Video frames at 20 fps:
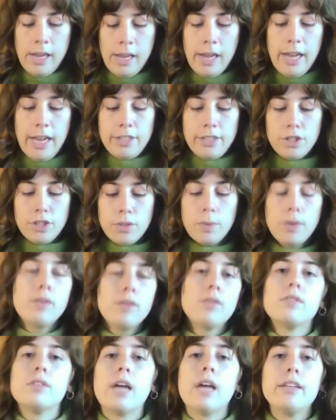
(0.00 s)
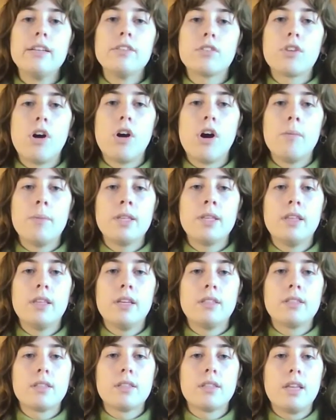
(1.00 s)
it's just one of those nice calming
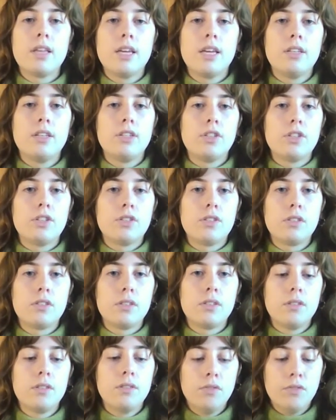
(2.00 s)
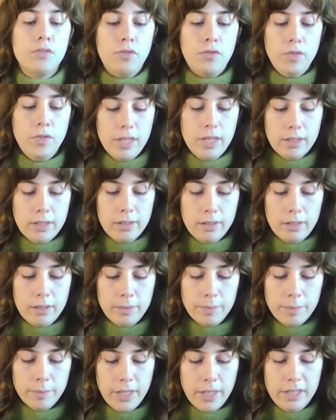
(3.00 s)
things that they can just feel
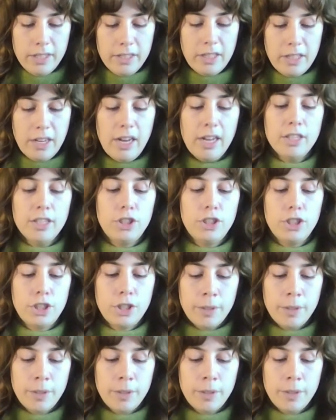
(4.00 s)
and touch.